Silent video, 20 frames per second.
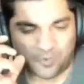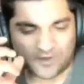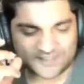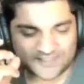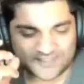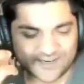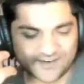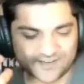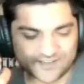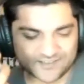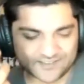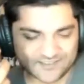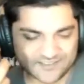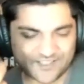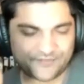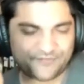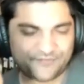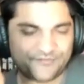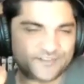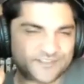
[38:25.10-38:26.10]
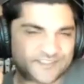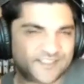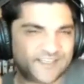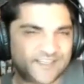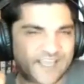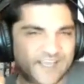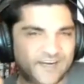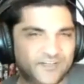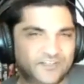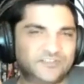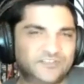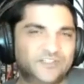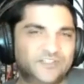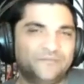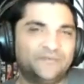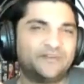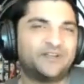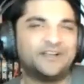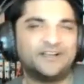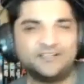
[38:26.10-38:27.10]
was there a difference in
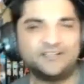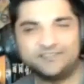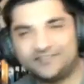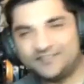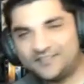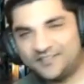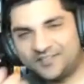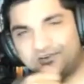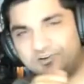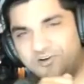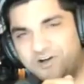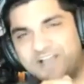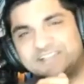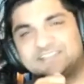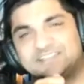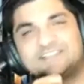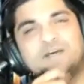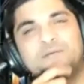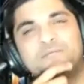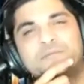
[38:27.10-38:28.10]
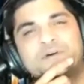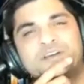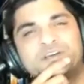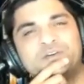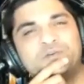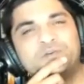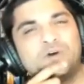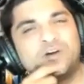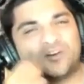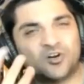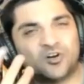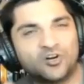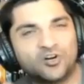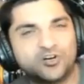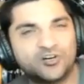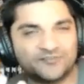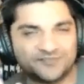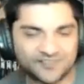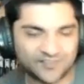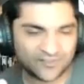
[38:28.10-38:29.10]
energy? Because, as somebody who had
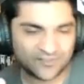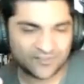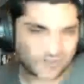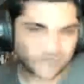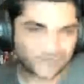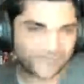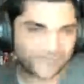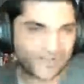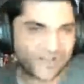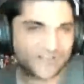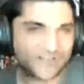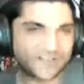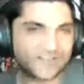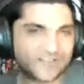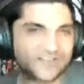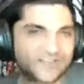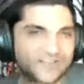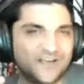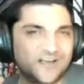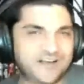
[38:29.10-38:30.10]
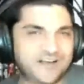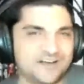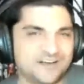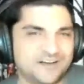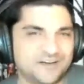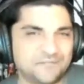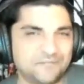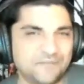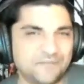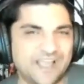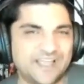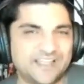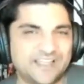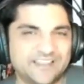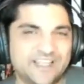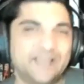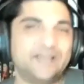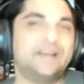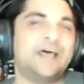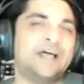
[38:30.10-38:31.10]
heard of Silicon Valley
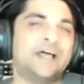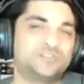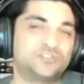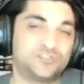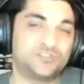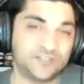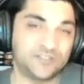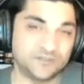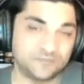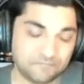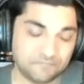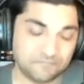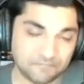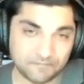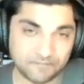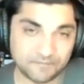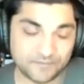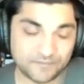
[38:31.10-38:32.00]
and then actually